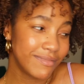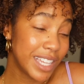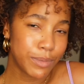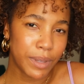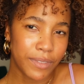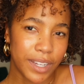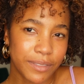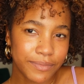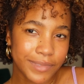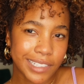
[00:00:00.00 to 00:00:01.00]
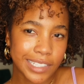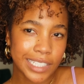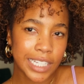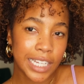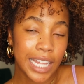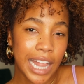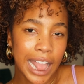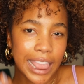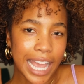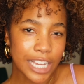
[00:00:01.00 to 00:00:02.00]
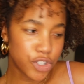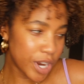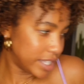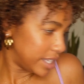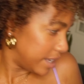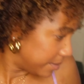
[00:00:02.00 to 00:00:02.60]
It's been fun. Last dress.